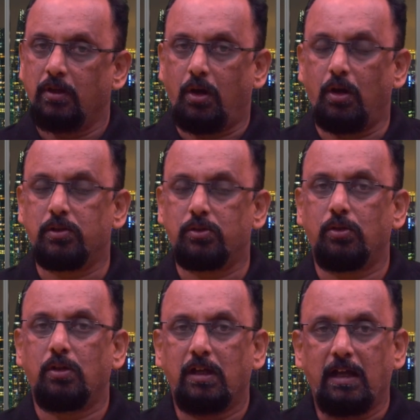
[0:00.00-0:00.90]

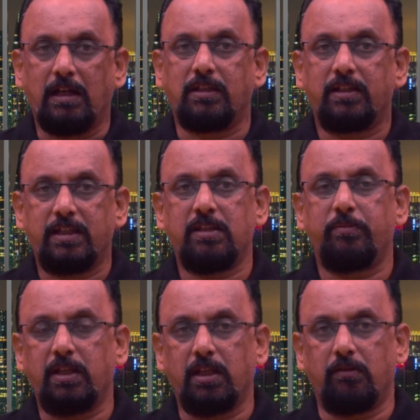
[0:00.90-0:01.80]
Also, other things
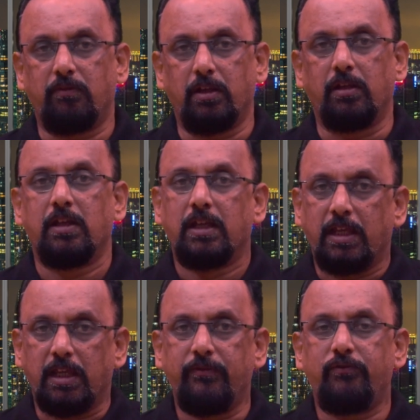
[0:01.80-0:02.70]
being equal,
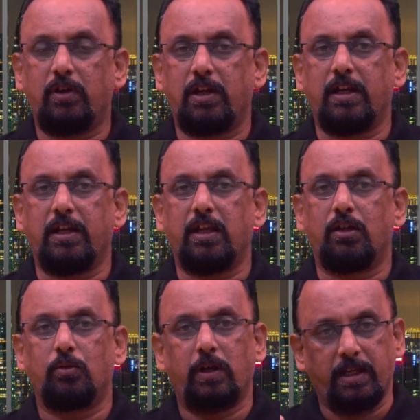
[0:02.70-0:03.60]
if you are
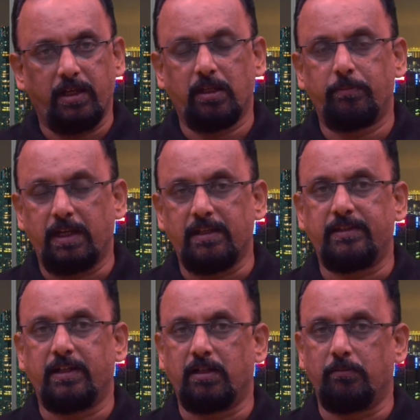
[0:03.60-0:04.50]
lending to an
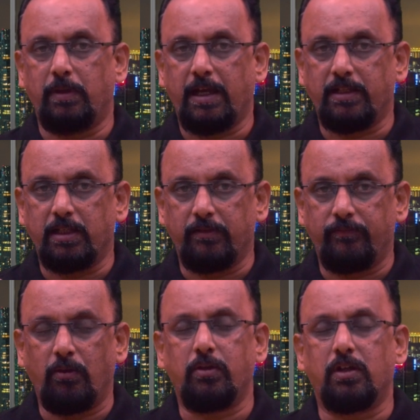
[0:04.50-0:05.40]
enterprise set up by the
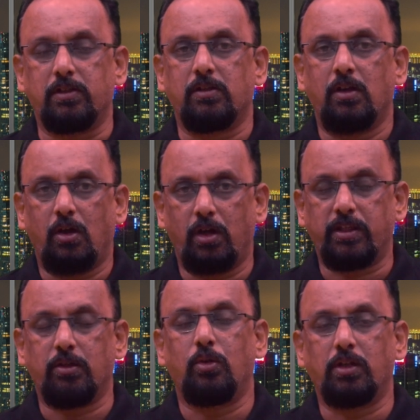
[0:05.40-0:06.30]
founders or
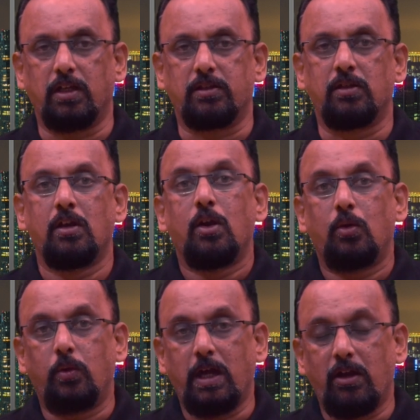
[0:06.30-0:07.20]
the owners
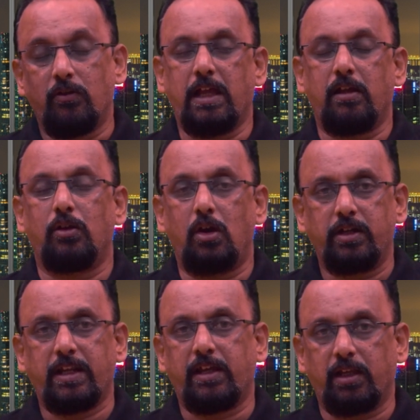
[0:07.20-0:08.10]
who have a
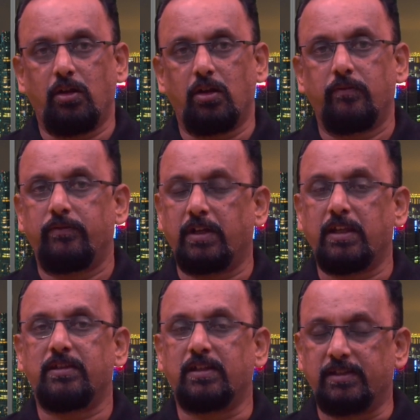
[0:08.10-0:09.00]
long track record of
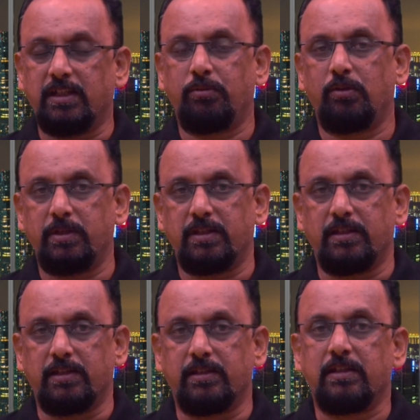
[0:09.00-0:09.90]
running successful
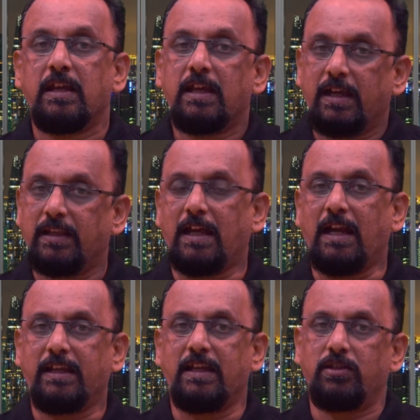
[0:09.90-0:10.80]
businesses, in
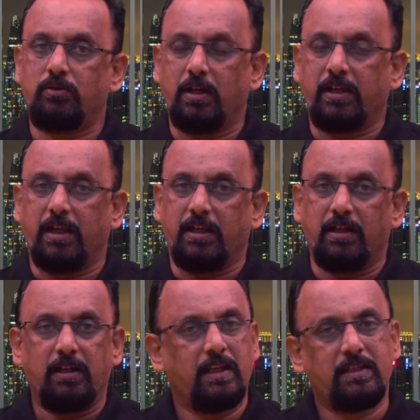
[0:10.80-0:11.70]
that case you are carrying
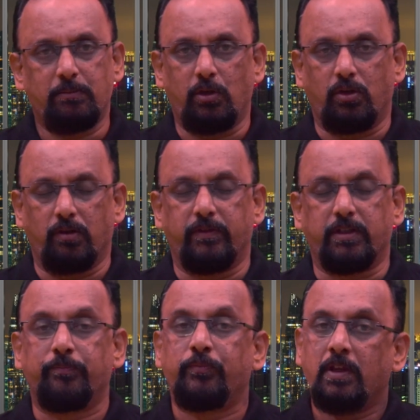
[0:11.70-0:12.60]
a less amount of risk.